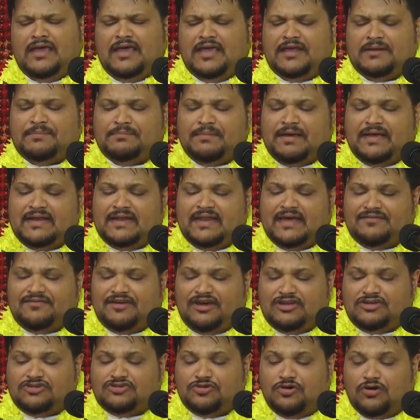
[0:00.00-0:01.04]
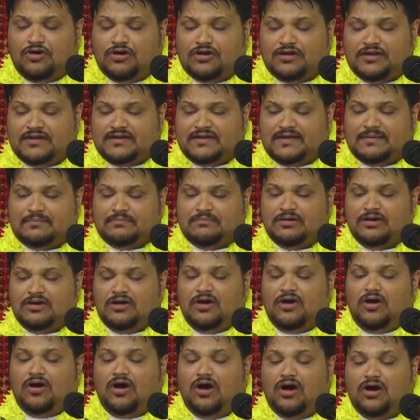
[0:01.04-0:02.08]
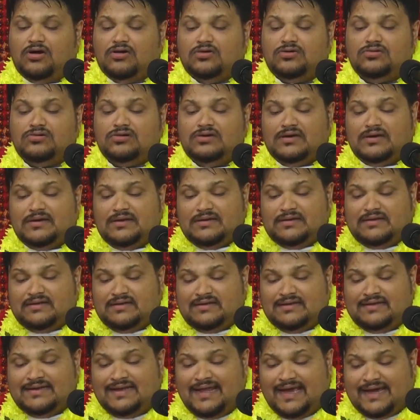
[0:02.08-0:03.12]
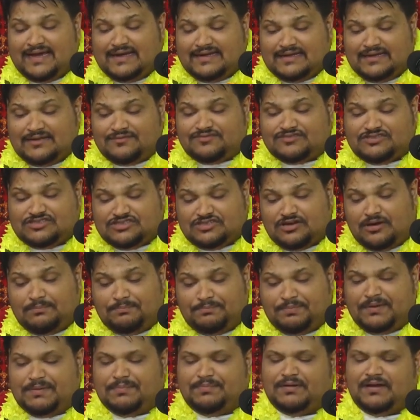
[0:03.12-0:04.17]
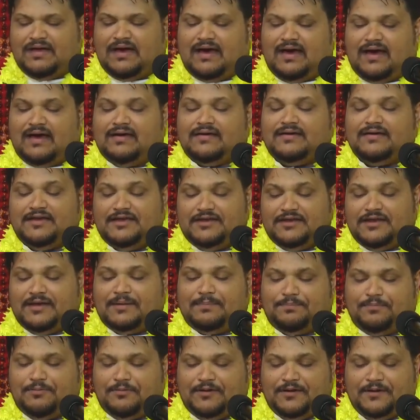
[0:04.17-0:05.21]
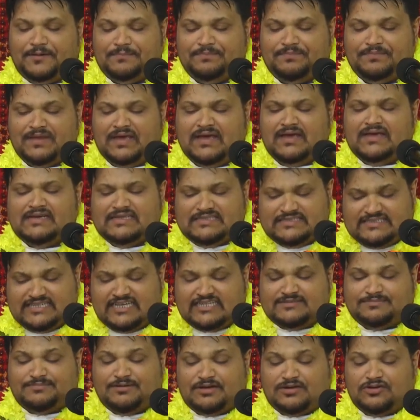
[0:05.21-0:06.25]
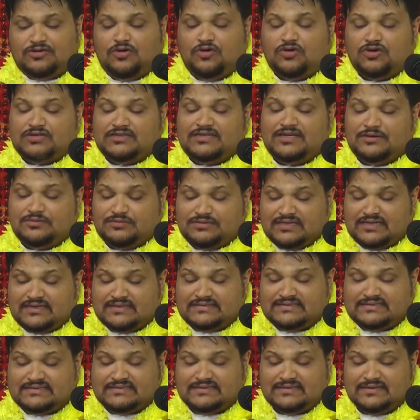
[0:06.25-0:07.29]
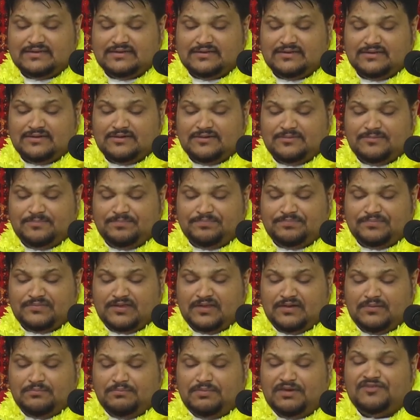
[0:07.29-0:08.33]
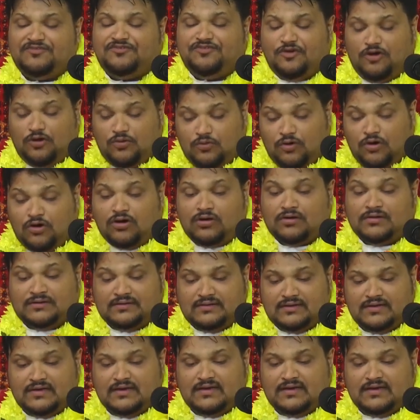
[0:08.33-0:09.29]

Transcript: it may never dawn on them how negative some people are in their prayer. He says, But, O doubters, be forewarned.